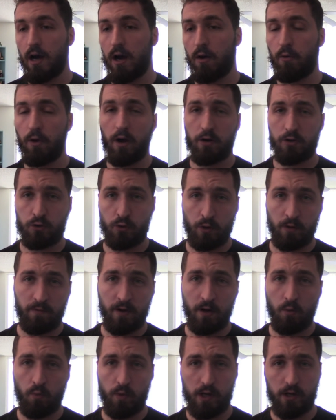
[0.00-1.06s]
We are sort of
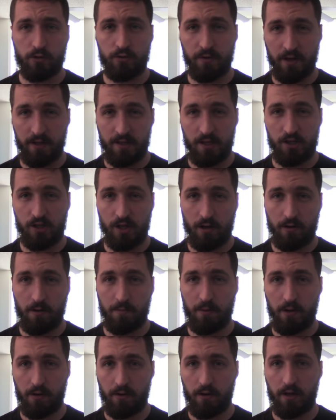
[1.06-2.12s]
in a weird transitionary
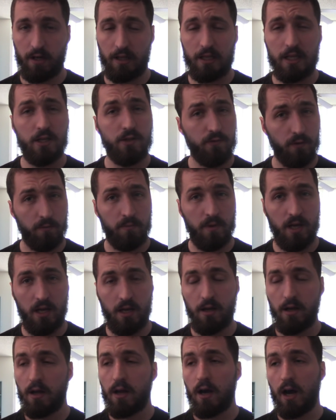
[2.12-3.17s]
period, at least for
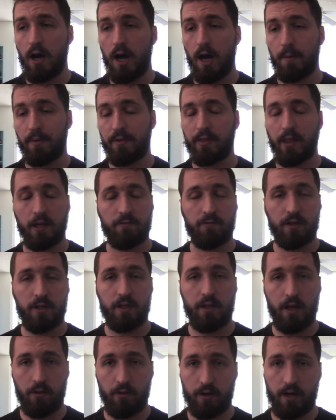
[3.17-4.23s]
me, but thankfully
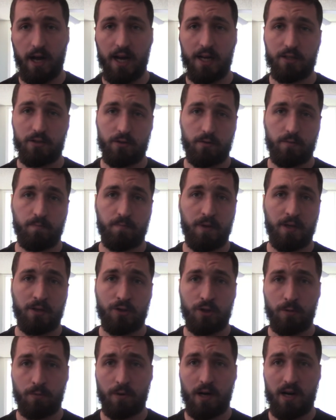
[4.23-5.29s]
the other guys are being
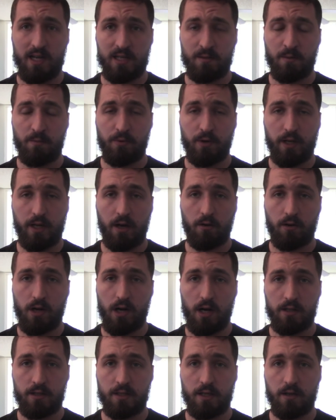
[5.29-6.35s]
super awesome and putting out
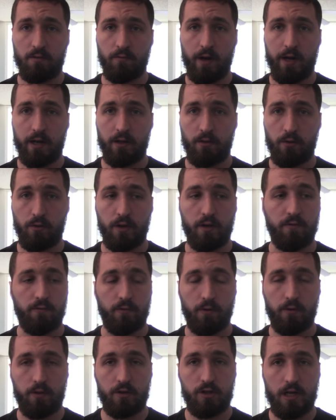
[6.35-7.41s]
content regularly
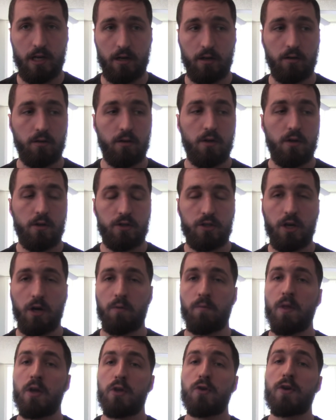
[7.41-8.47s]
for the channel.
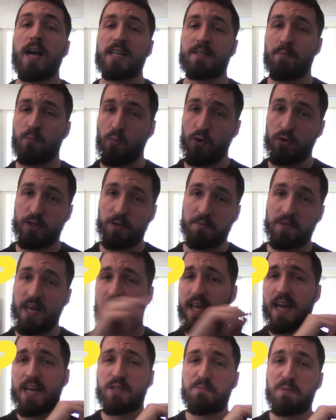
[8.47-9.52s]
So you guys have been watching
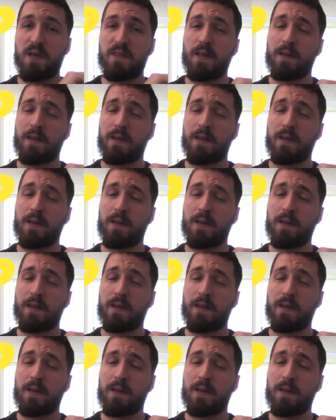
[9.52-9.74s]
Geek XP.